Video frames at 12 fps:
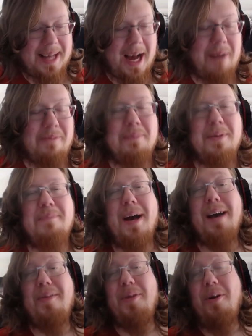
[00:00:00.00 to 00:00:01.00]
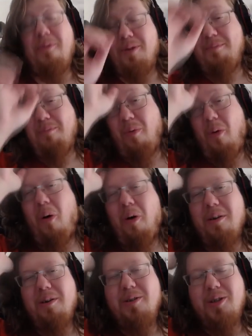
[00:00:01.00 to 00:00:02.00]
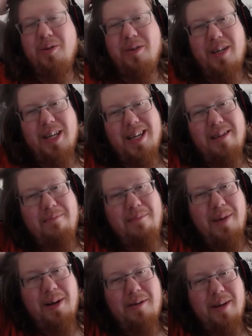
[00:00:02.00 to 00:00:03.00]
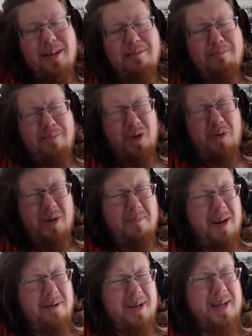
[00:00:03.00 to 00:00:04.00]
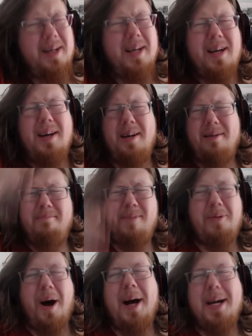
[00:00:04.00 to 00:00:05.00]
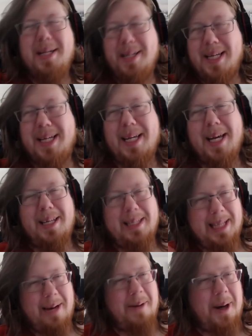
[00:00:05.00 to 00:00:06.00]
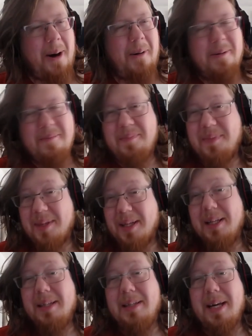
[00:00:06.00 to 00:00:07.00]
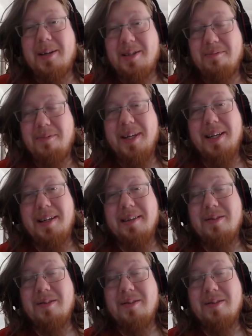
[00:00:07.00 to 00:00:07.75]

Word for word: I will be back though with more Yuki Miri, Yuki Miri, Mirai Nikki, there we go, next week.